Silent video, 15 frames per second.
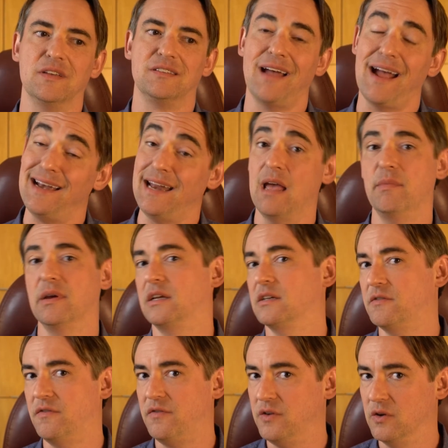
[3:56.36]
this dynamic
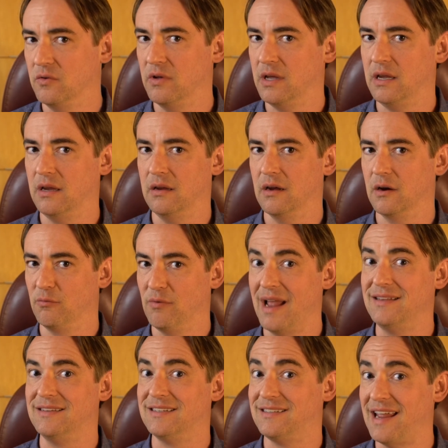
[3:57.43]
is fueling a
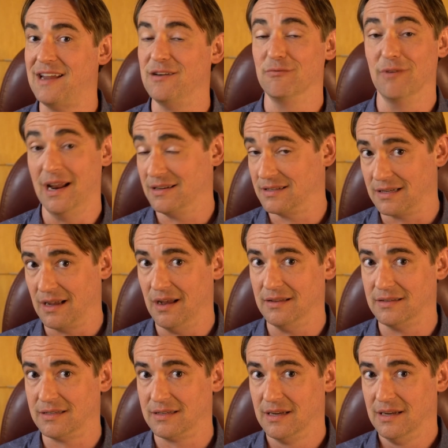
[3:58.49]
red state
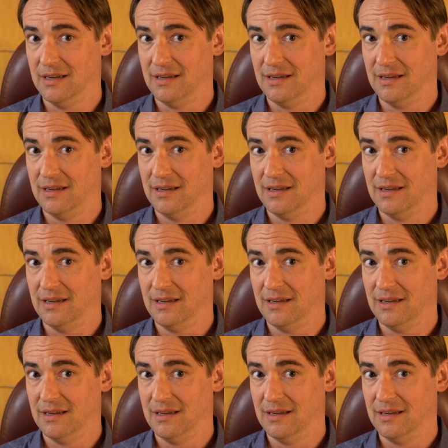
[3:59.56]
renaissance.